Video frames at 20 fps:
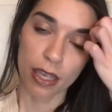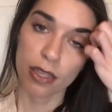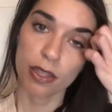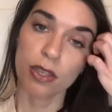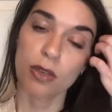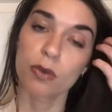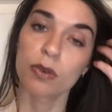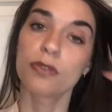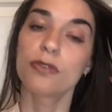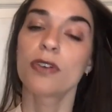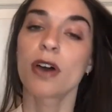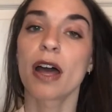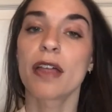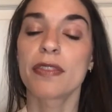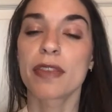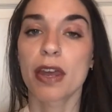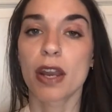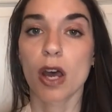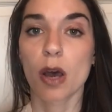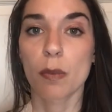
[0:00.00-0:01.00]
You would find
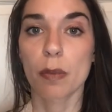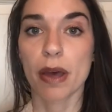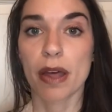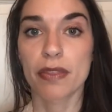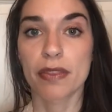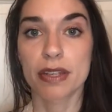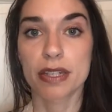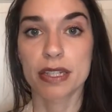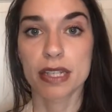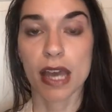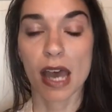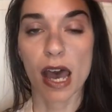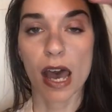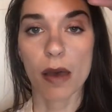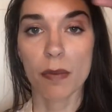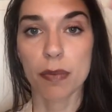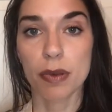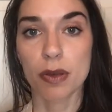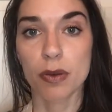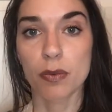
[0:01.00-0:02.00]
that up on the
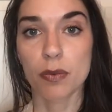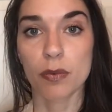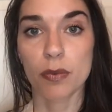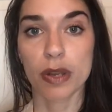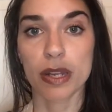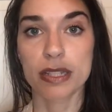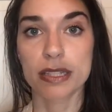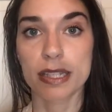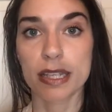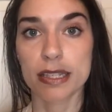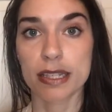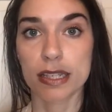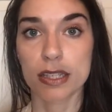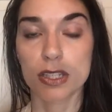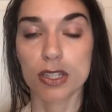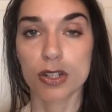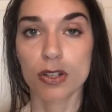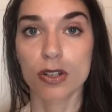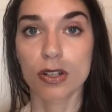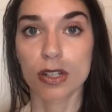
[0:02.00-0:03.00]
top when it says
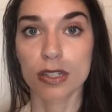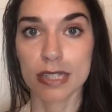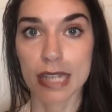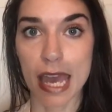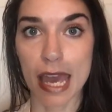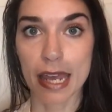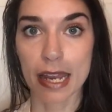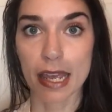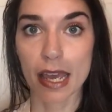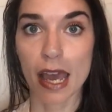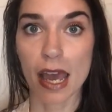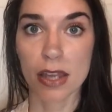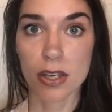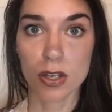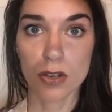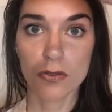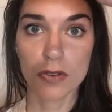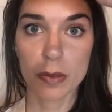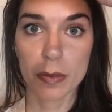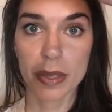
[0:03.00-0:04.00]
external data on
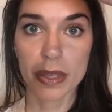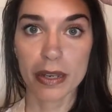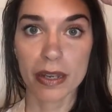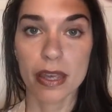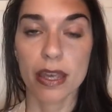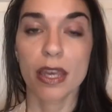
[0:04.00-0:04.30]
your ribbon,